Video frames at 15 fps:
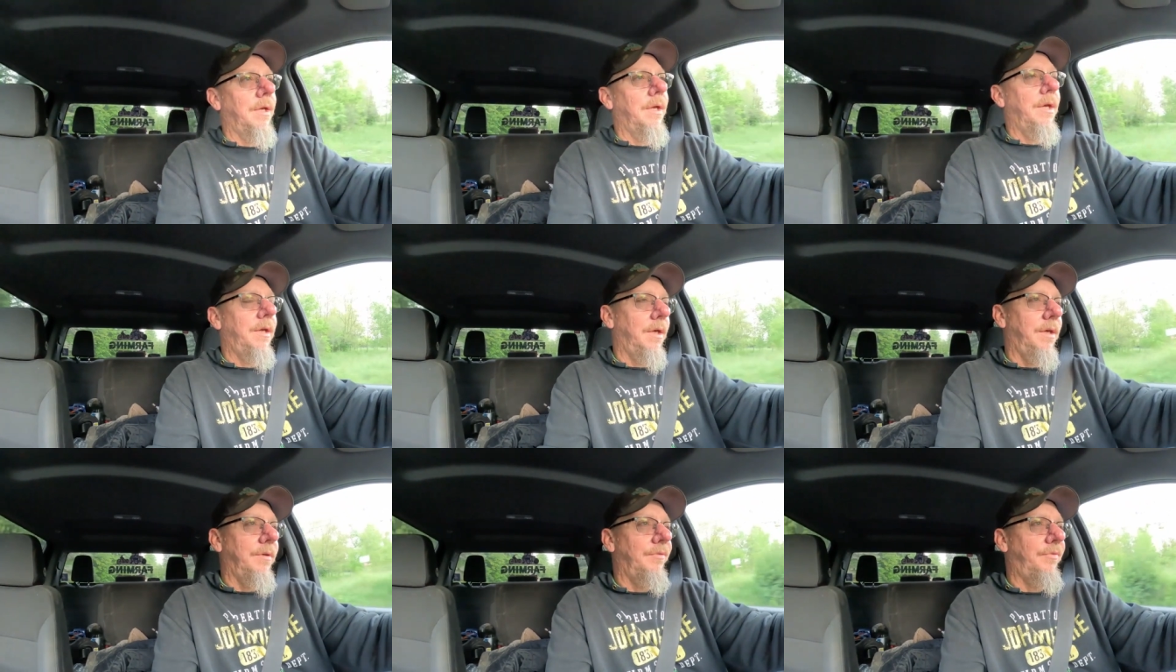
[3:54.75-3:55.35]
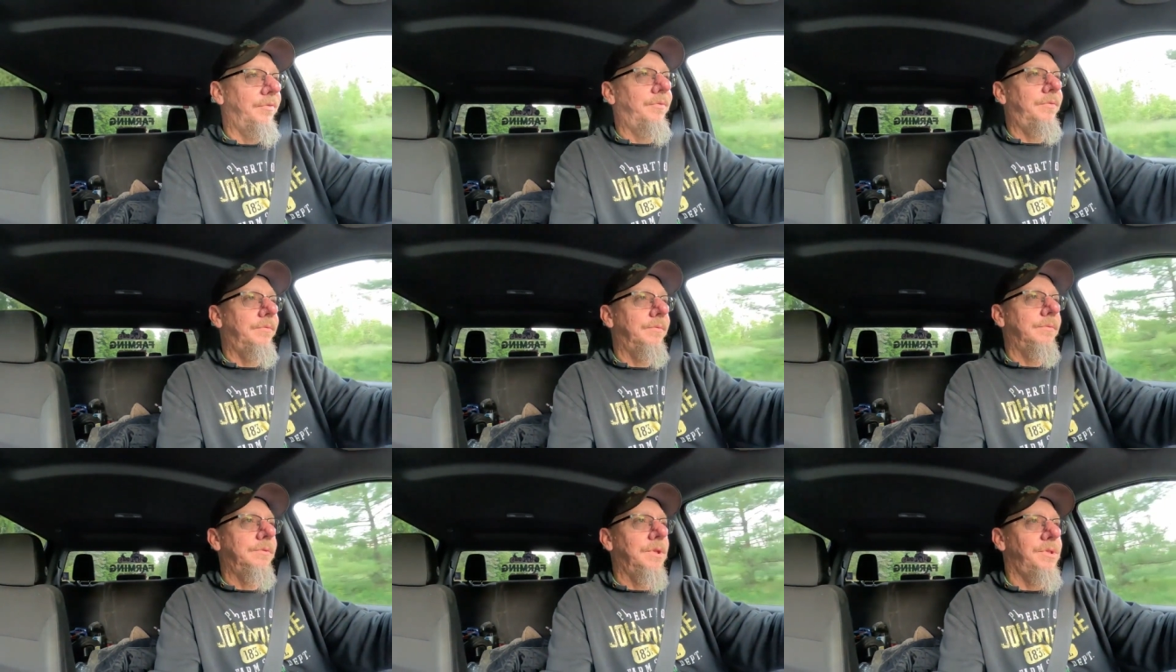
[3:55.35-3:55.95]
I have
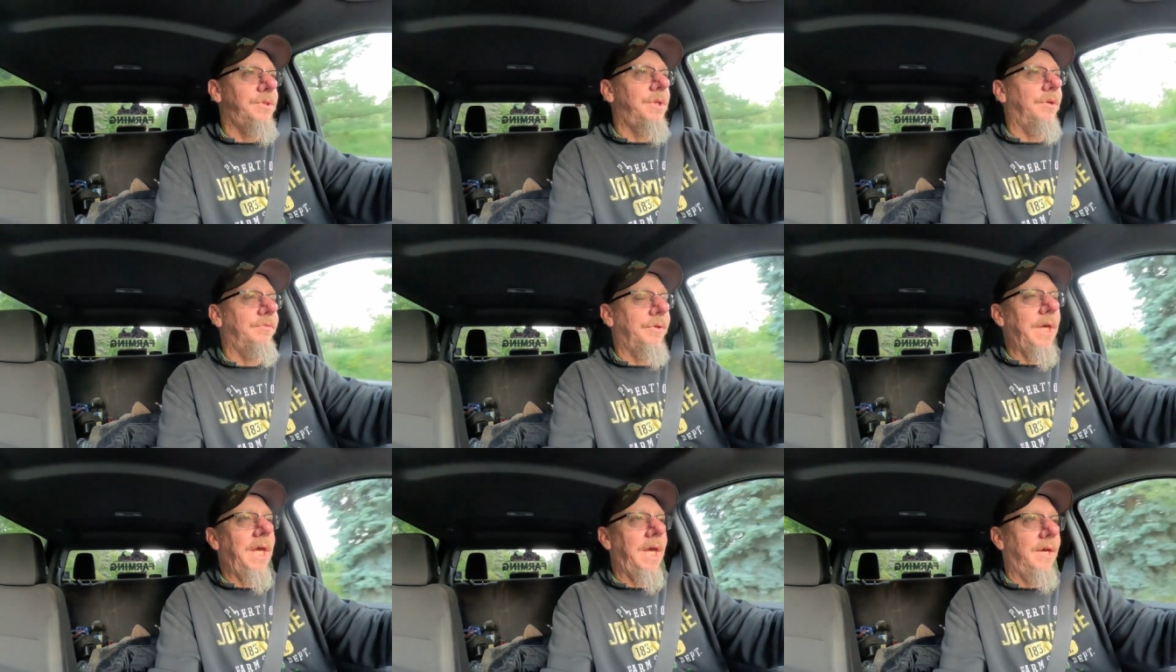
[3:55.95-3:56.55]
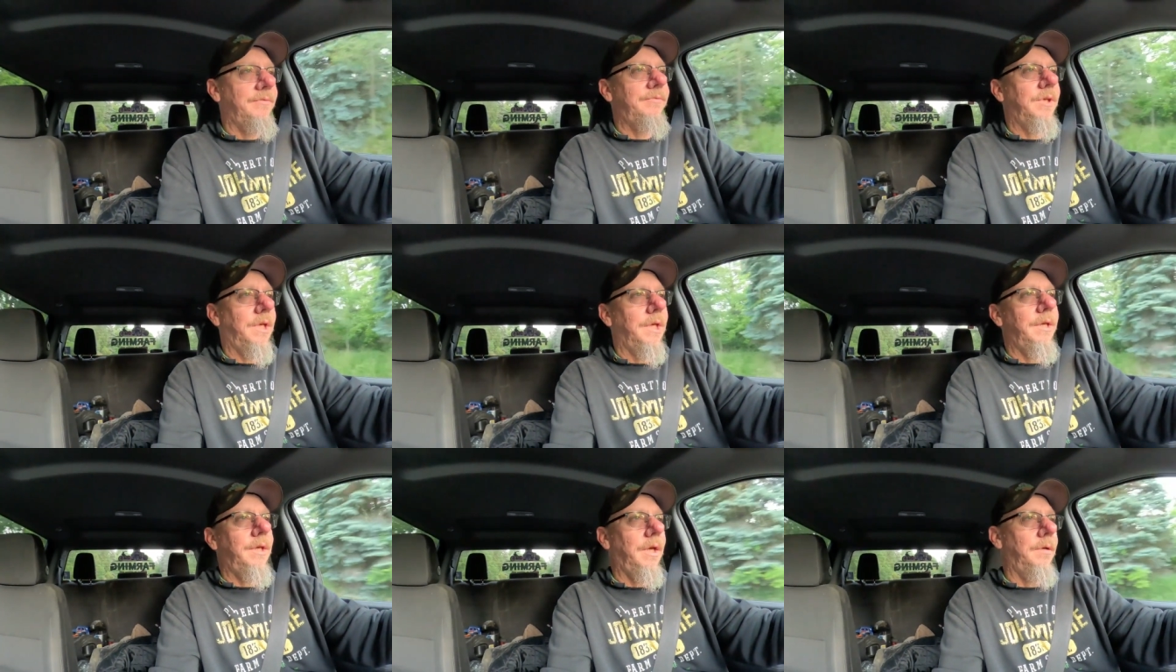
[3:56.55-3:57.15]
stuff I have to
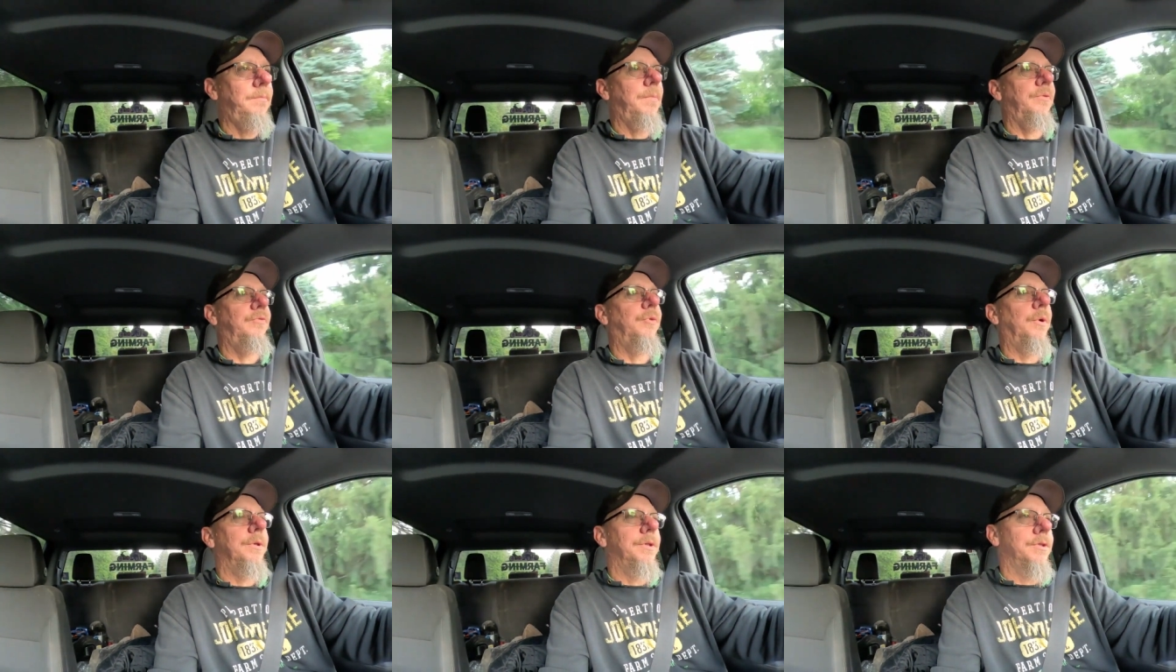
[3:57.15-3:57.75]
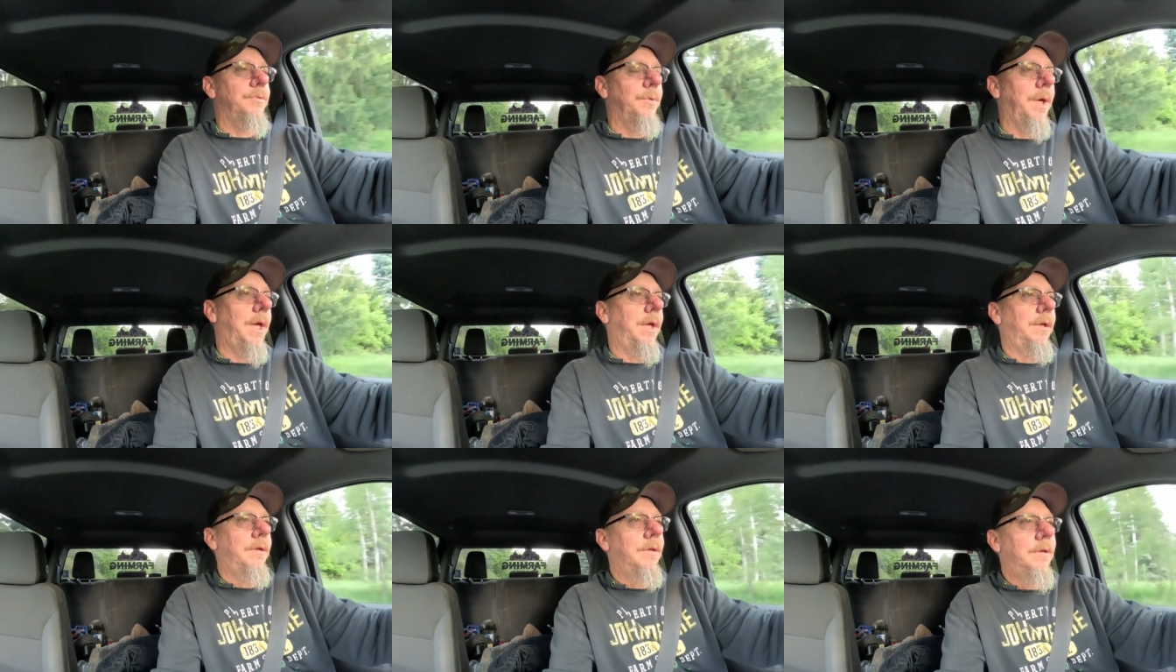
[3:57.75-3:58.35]
get done before this
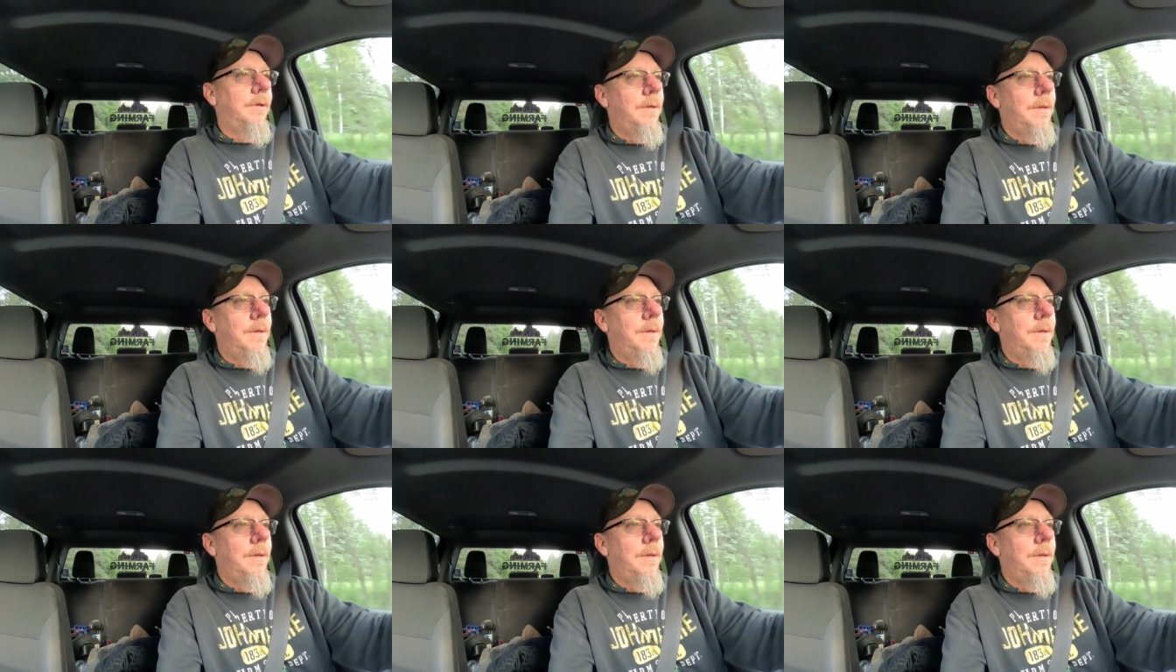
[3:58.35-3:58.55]
rain.